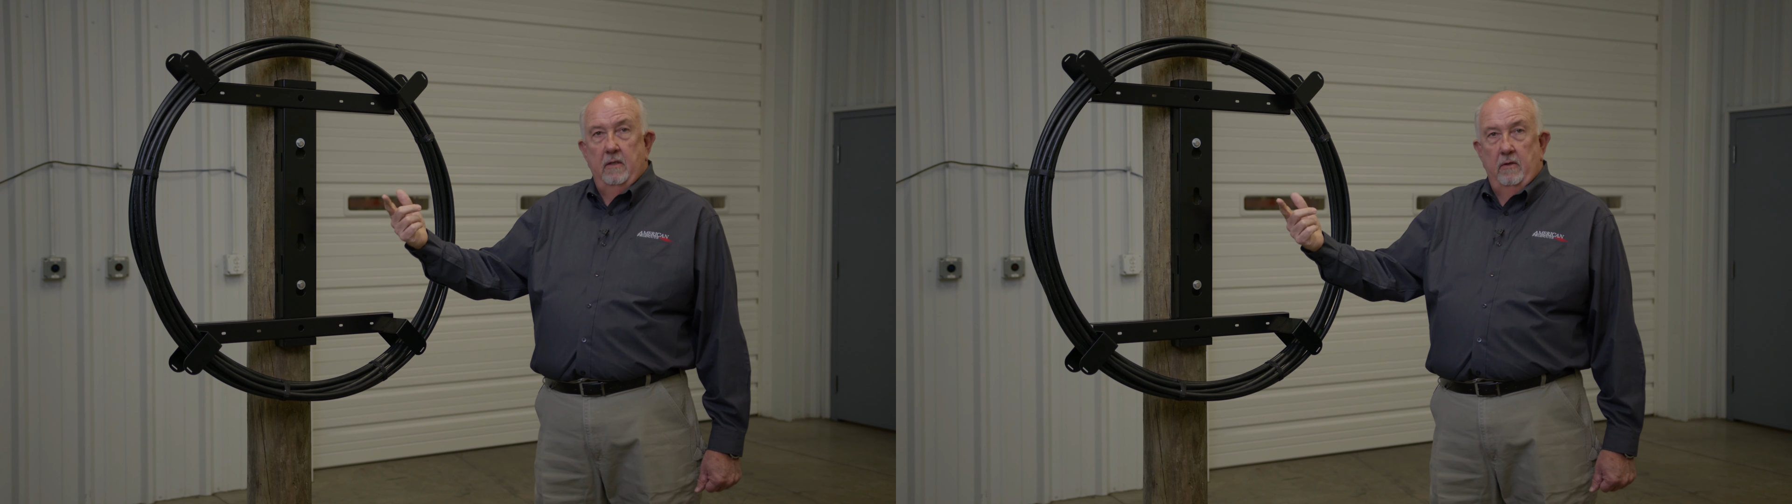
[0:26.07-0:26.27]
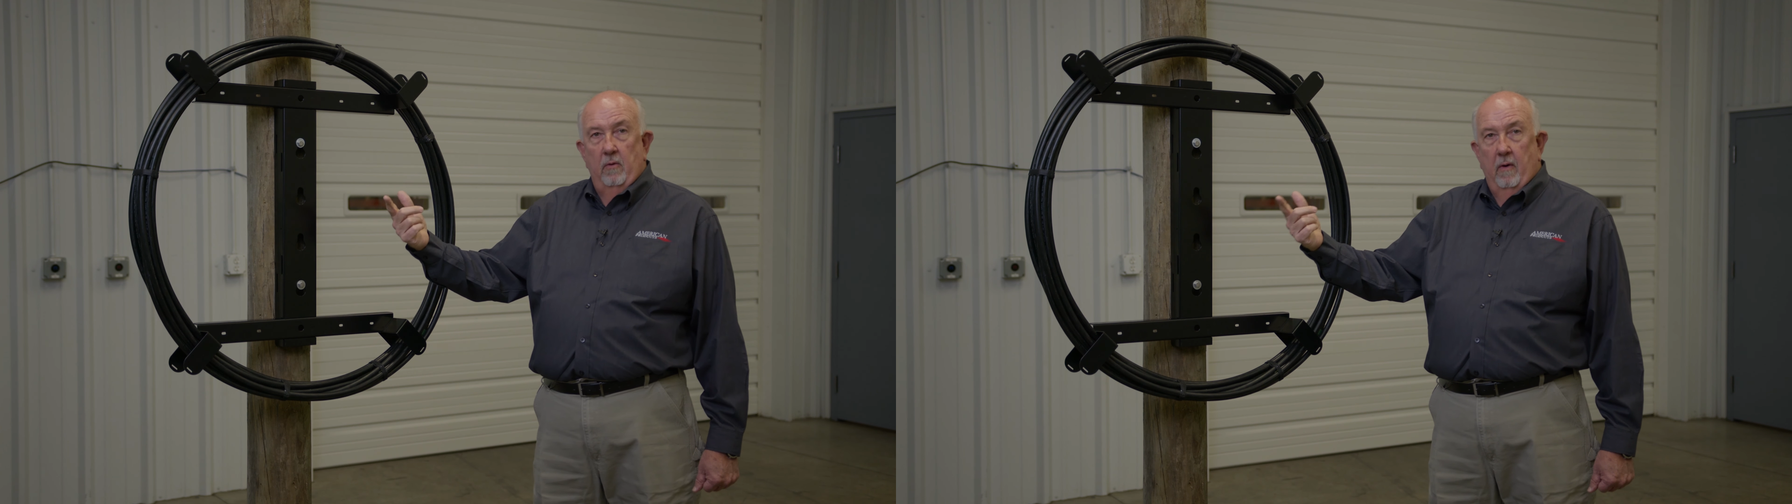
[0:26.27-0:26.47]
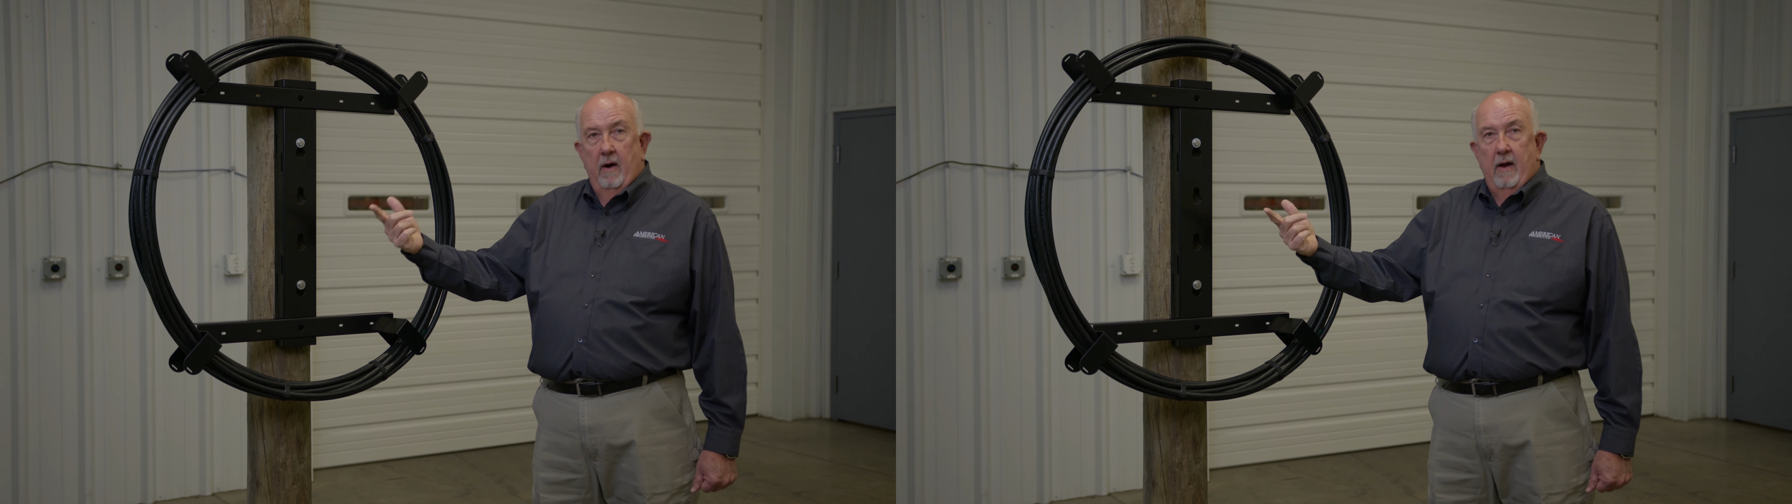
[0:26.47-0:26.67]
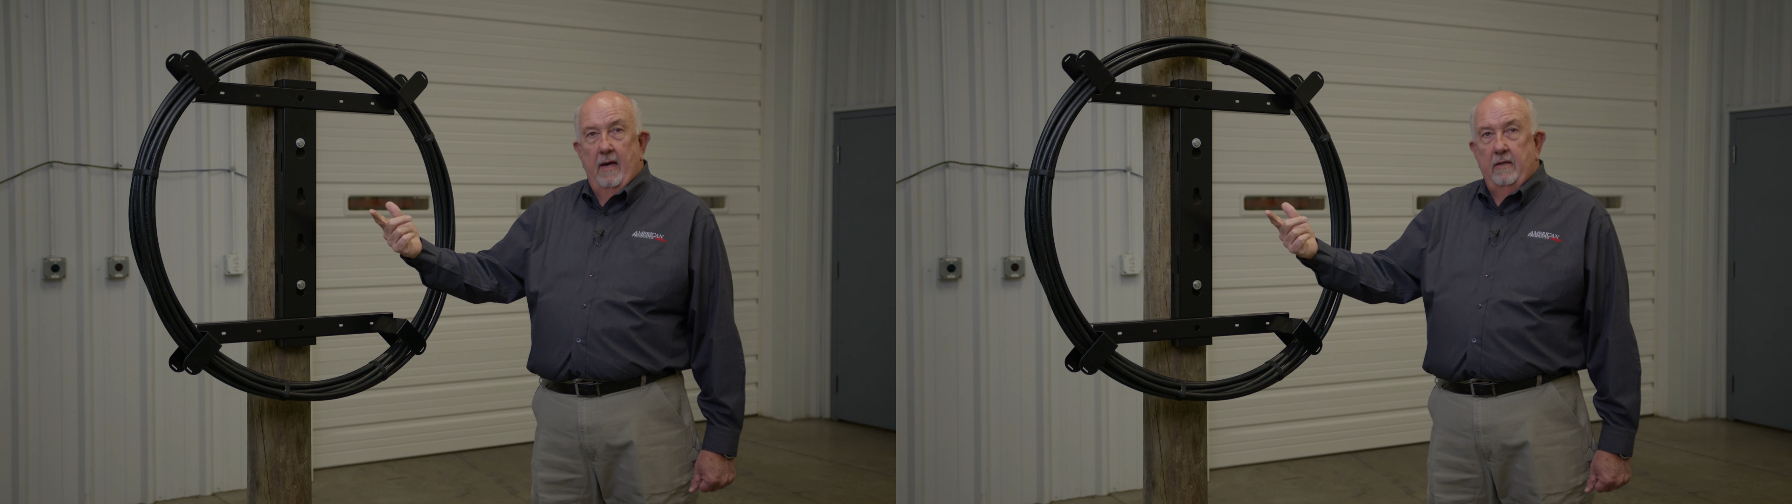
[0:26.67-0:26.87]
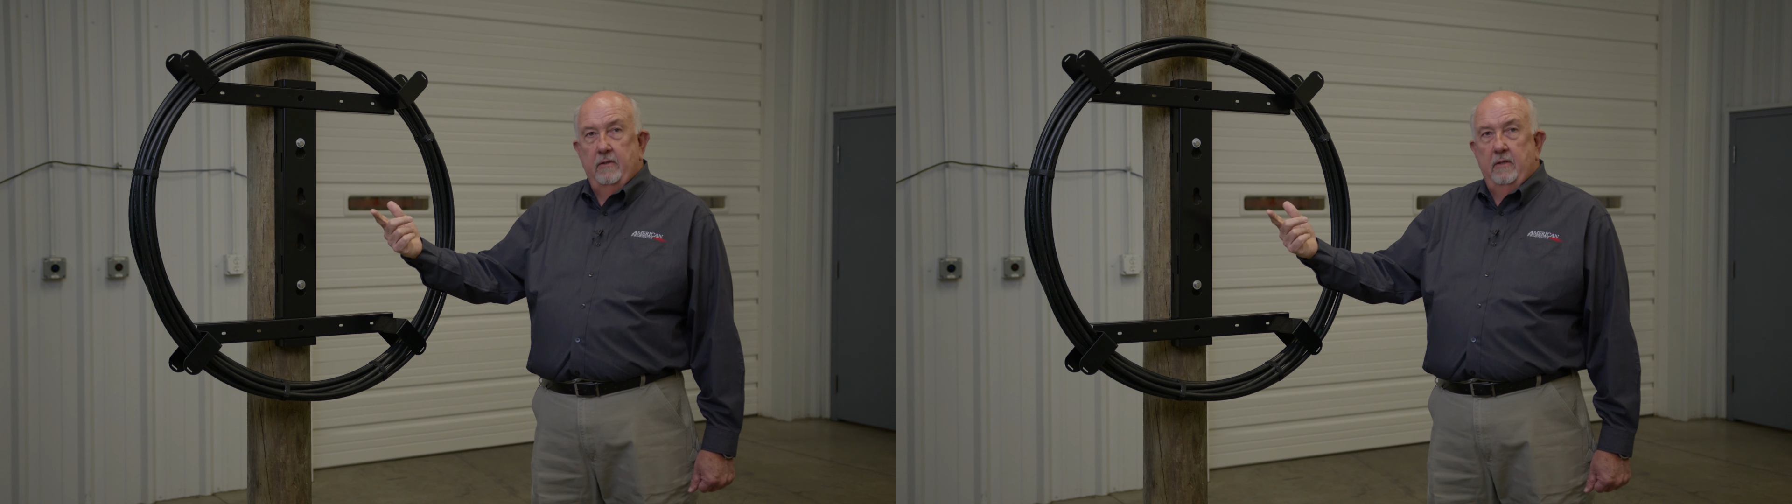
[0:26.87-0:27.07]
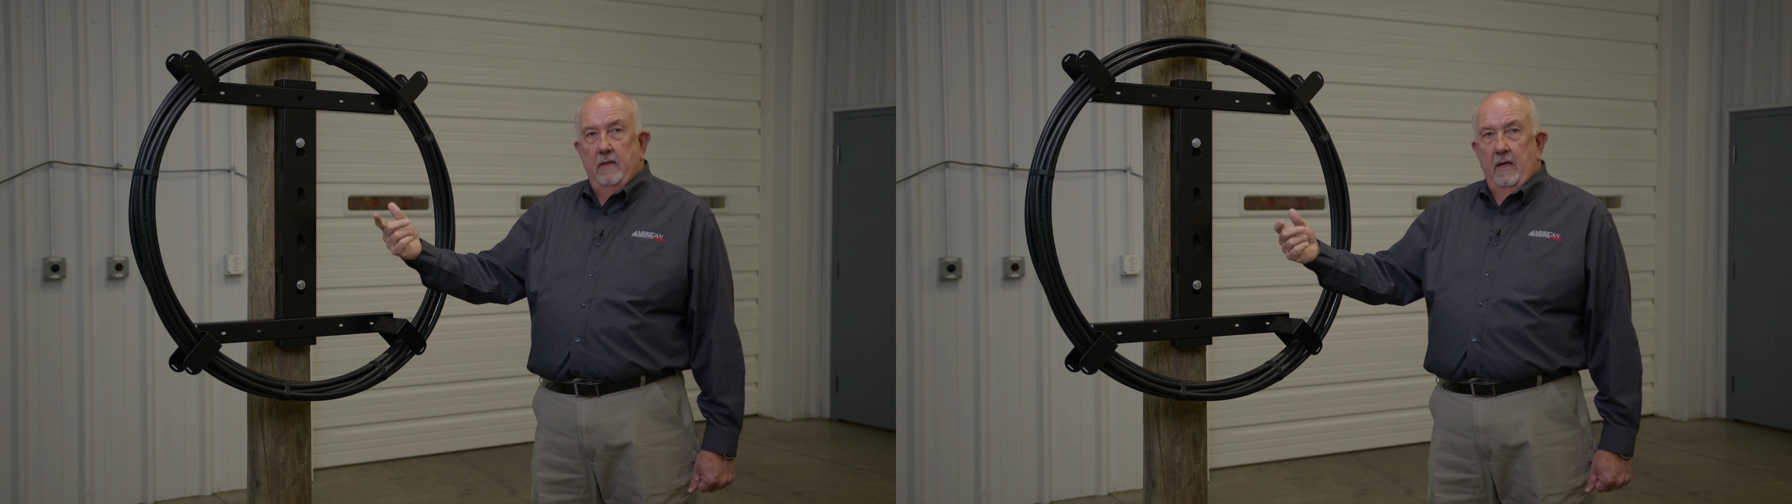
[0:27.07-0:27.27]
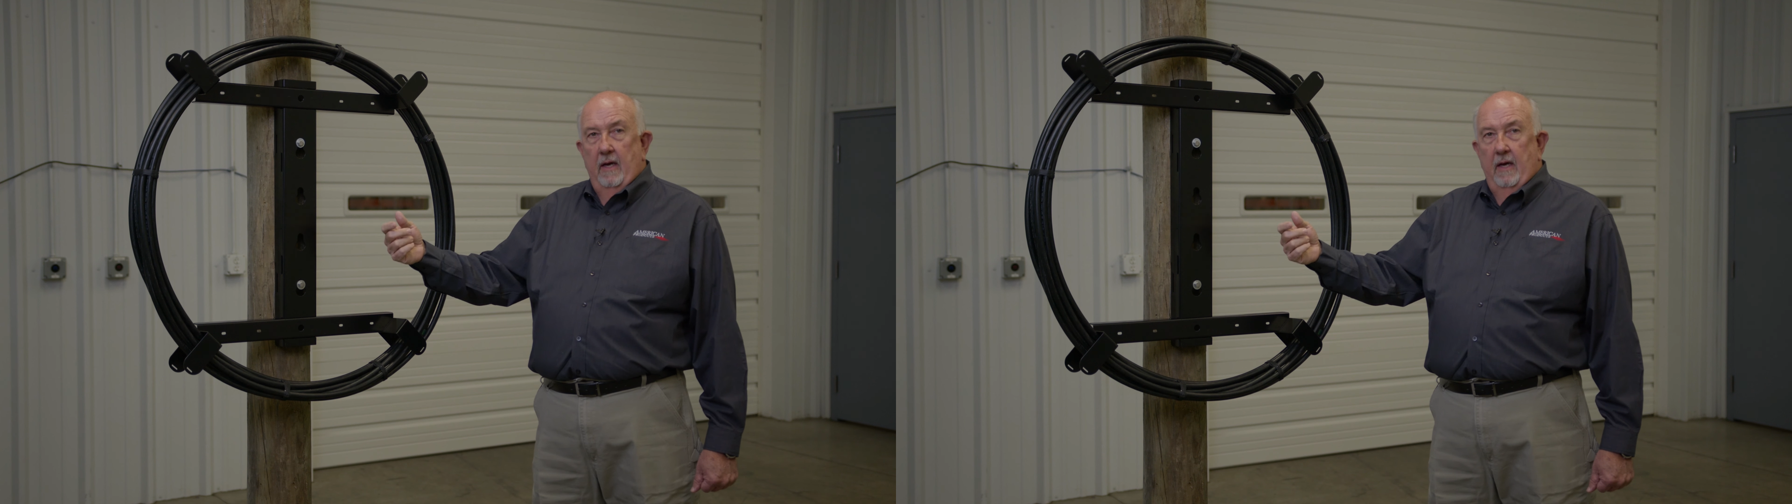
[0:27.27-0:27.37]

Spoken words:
in your warehouse,